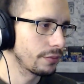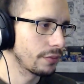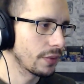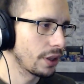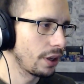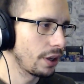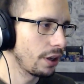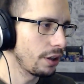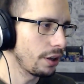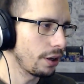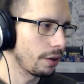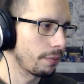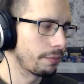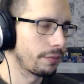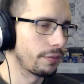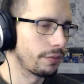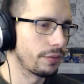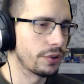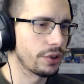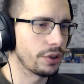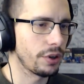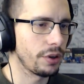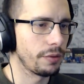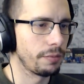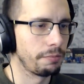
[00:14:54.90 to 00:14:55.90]
And yeah,
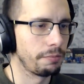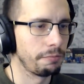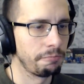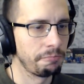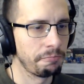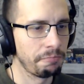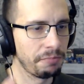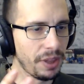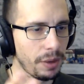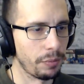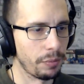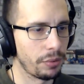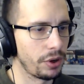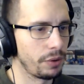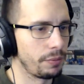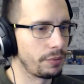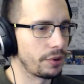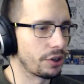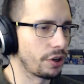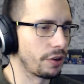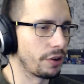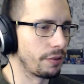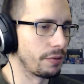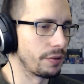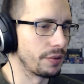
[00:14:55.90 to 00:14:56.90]
so that pretty much
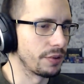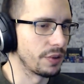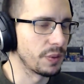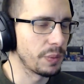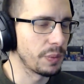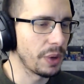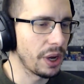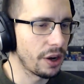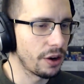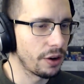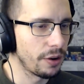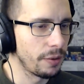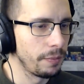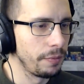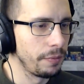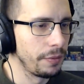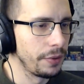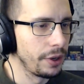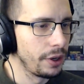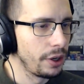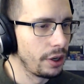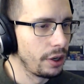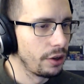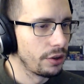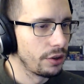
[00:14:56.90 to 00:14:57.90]
covers this banner.
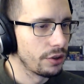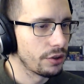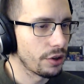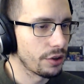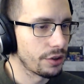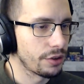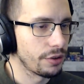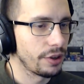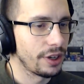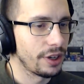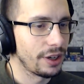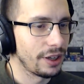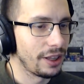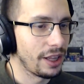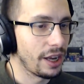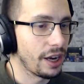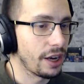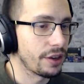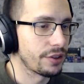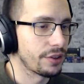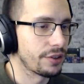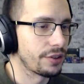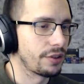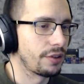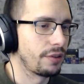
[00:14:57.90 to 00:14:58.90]
It's also going to
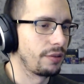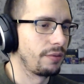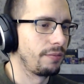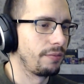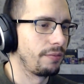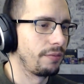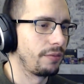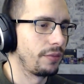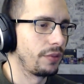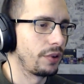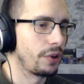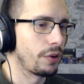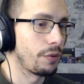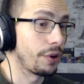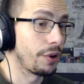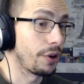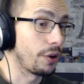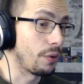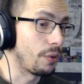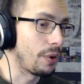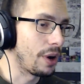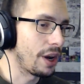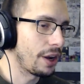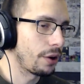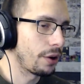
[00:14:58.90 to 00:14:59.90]
last quite a
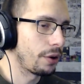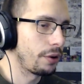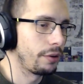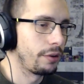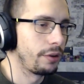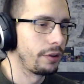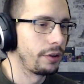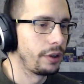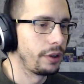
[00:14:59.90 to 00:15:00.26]
while,